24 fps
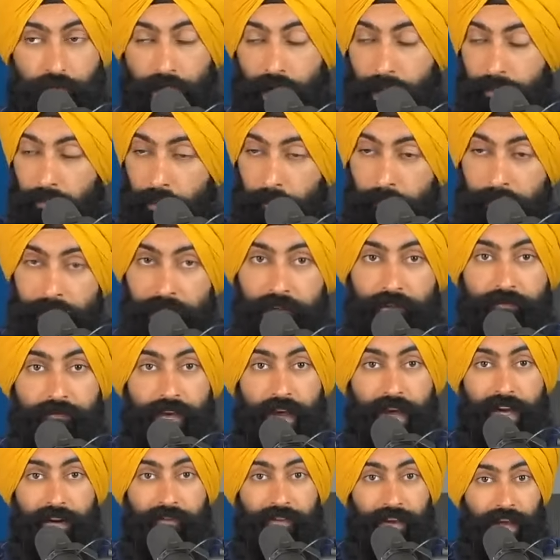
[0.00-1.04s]
I'm a big
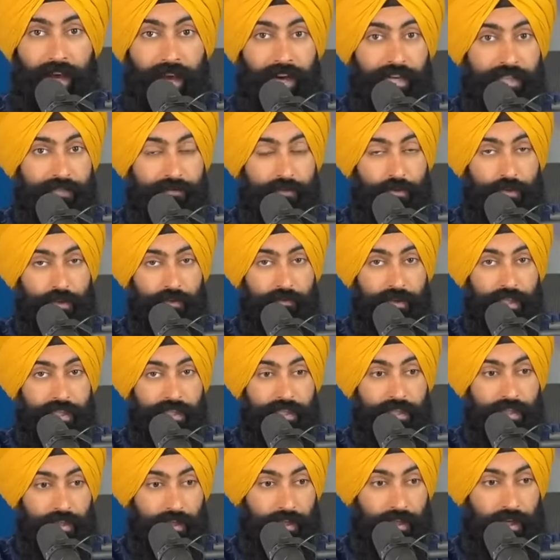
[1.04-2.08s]
fan of cash flow
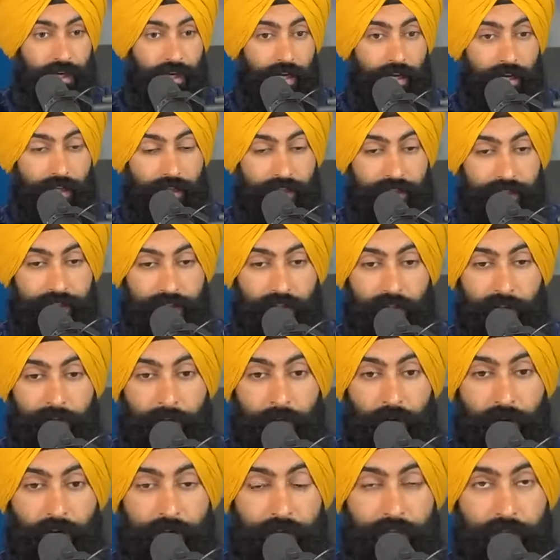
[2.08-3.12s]
investing in the stock
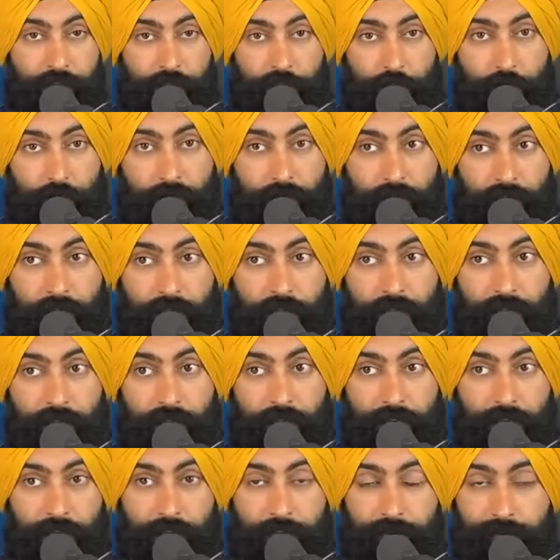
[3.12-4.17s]
market. This would be
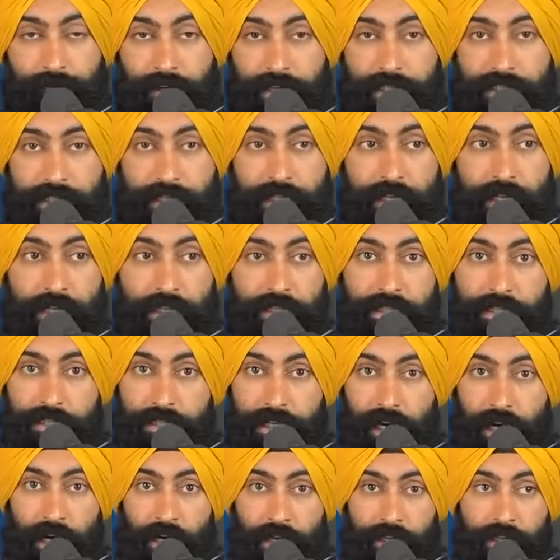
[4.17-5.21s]
like investing in a
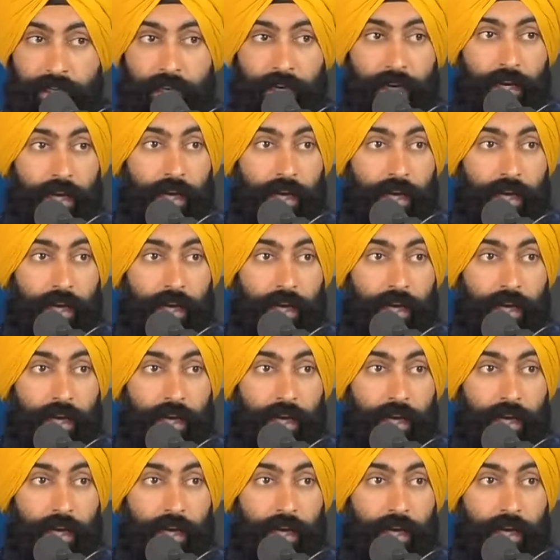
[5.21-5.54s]
stock